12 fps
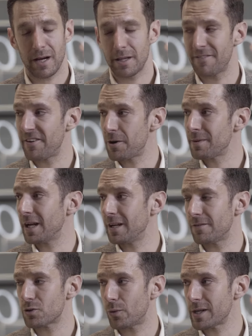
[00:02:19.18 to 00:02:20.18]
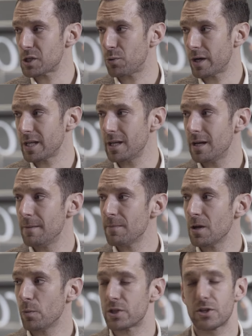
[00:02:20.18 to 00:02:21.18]
the very beginning of 2020,
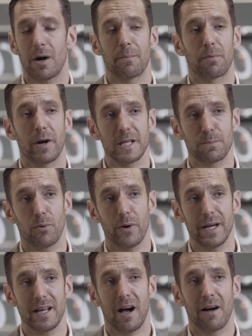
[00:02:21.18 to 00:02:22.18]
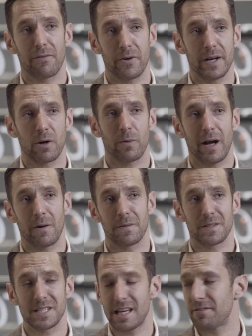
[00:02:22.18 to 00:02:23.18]
we saw a price point hovering
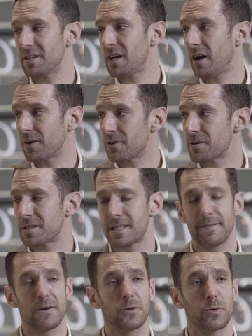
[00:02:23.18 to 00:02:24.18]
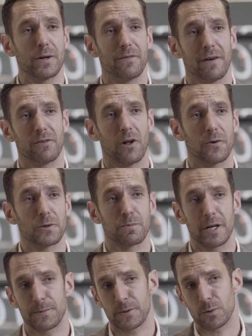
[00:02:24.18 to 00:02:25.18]
around $700 to $725
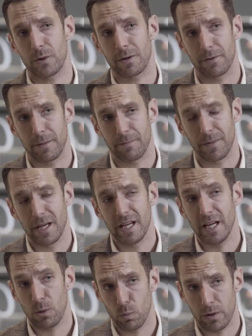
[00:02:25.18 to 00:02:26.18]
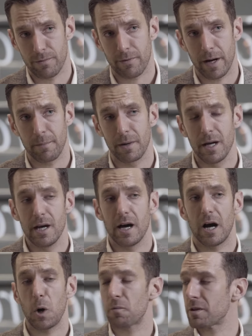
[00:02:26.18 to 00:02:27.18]
price per square foot in wood frame.
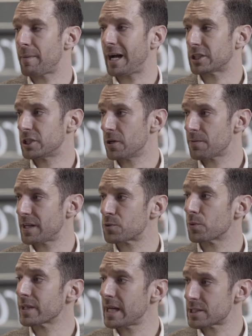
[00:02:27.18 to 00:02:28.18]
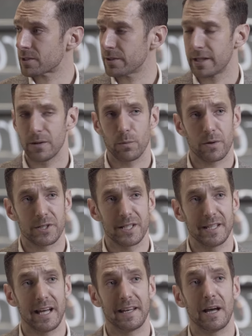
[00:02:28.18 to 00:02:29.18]
Over the past year, that's really escalated. We're
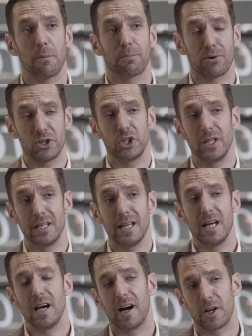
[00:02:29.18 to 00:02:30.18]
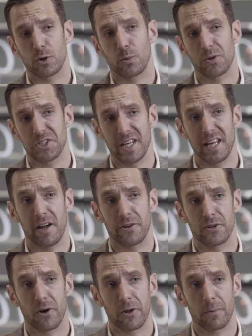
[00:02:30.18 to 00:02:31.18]
seeing that now pushing towards the
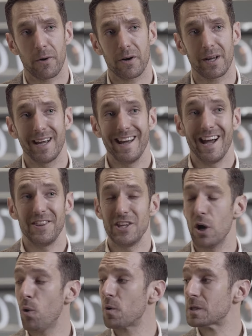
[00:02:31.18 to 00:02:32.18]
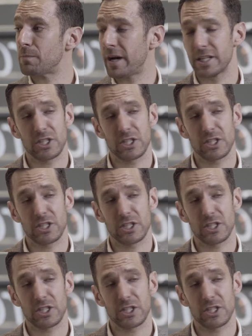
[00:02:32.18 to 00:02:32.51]
$800 mark. And the Oaks by